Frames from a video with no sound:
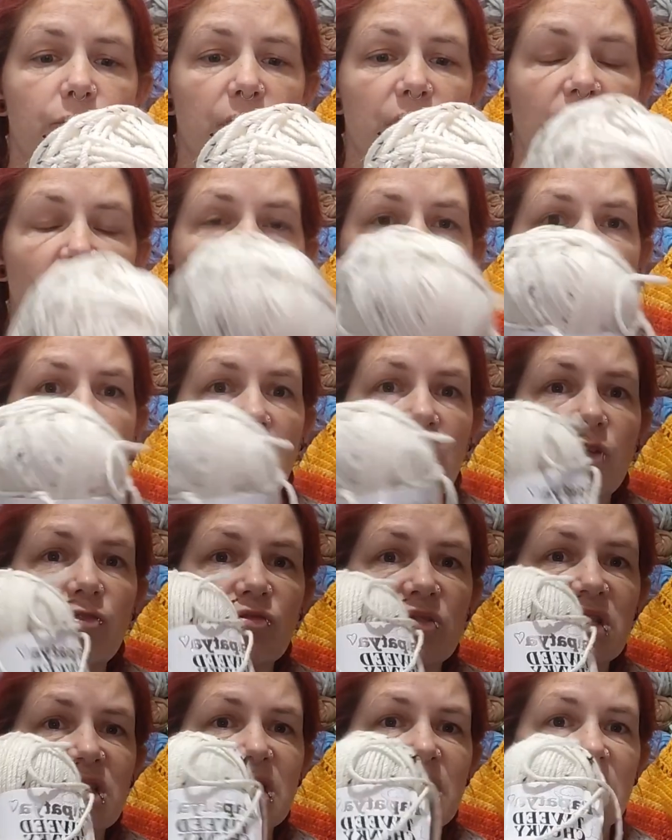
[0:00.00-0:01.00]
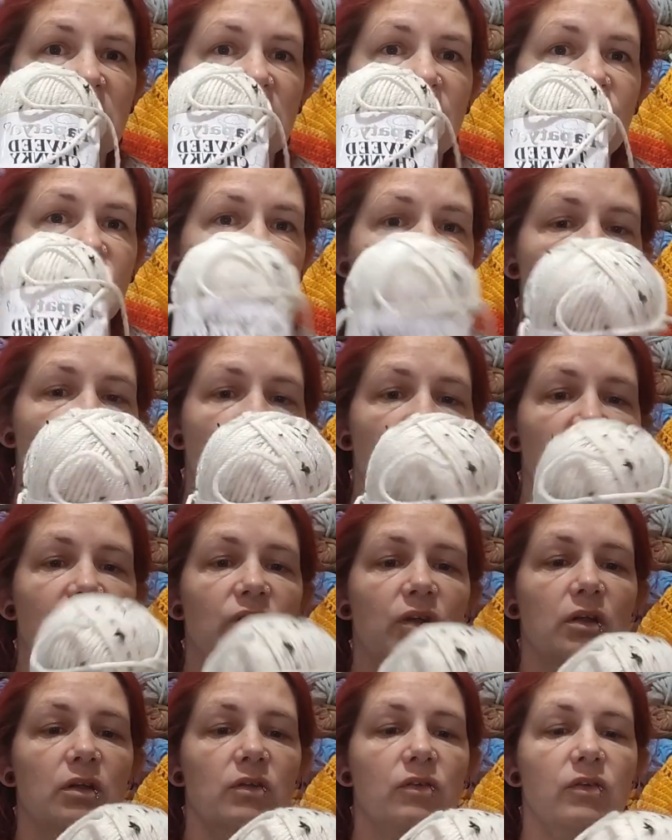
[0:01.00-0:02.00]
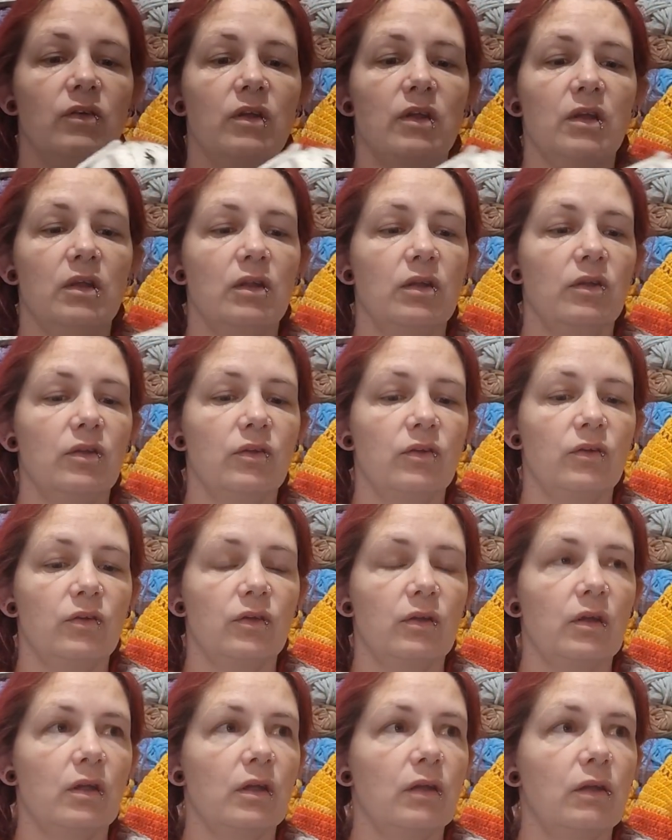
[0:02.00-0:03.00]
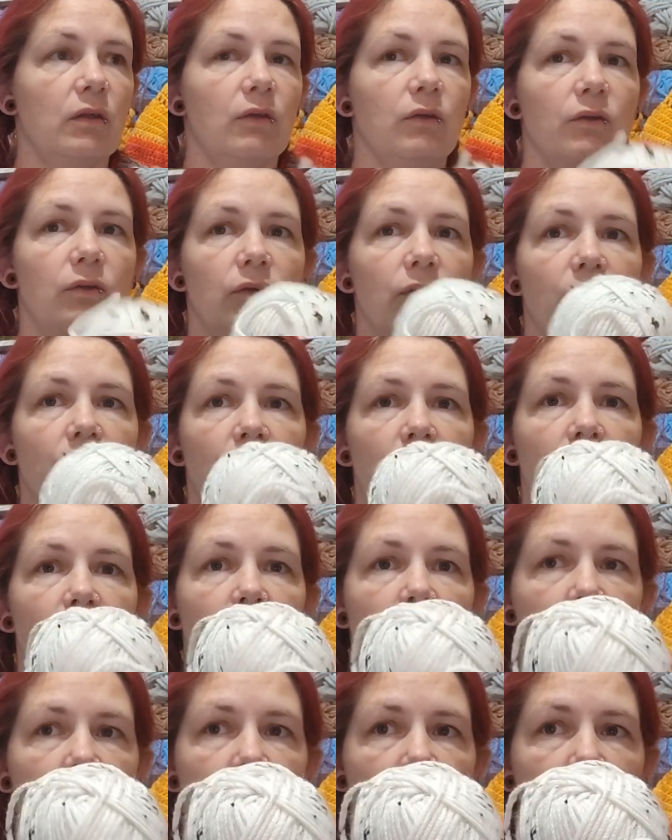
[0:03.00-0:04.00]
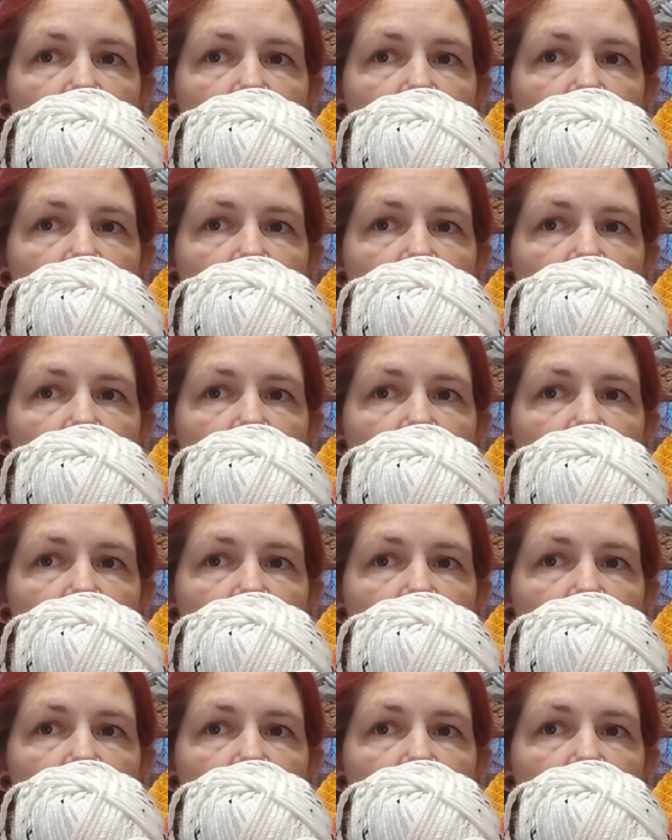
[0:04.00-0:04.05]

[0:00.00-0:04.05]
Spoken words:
There's only 165 yards of this. So